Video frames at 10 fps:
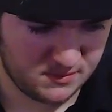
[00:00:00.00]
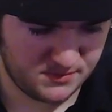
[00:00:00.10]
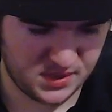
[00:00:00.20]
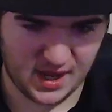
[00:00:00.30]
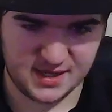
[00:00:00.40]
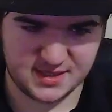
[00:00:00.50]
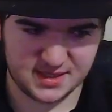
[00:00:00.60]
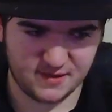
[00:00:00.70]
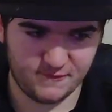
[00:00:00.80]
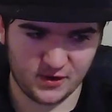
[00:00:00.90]
But I did
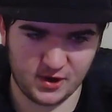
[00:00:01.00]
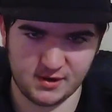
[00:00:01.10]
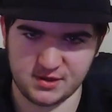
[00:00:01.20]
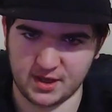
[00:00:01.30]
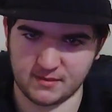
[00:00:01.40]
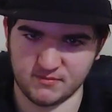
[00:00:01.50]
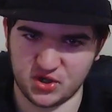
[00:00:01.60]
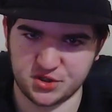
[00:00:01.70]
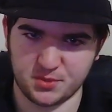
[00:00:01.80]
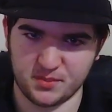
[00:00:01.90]
the very thing
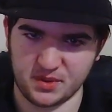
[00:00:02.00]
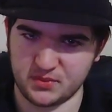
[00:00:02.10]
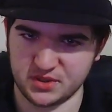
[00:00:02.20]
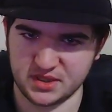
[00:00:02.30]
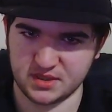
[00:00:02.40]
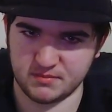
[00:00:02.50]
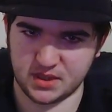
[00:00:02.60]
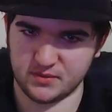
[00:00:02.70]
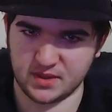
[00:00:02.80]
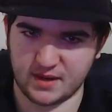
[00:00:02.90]
multiple people did to
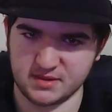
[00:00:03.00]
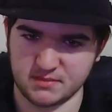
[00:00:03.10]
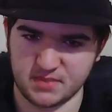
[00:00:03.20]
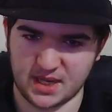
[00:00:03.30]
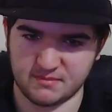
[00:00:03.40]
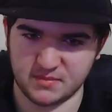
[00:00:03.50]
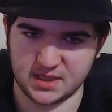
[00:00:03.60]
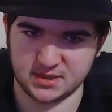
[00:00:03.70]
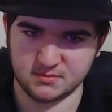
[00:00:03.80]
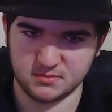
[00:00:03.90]
me when I was a bad
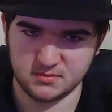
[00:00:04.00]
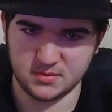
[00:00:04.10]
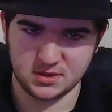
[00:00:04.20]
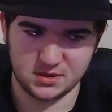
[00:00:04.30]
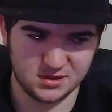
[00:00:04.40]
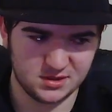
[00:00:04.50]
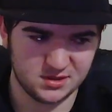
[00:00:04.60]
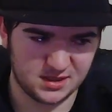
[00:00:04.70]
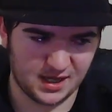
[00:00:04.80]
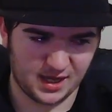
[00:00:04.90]
man.
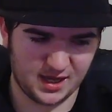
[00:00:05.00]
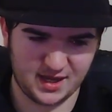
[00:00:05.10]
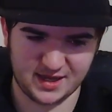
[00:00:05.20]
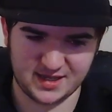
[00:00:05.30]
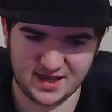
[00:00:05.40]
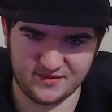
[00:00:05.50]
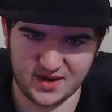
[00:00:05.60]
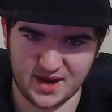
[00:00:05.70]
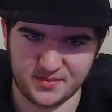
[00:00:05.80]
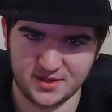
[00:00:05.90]
I gave
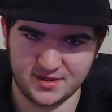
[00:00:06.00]
up.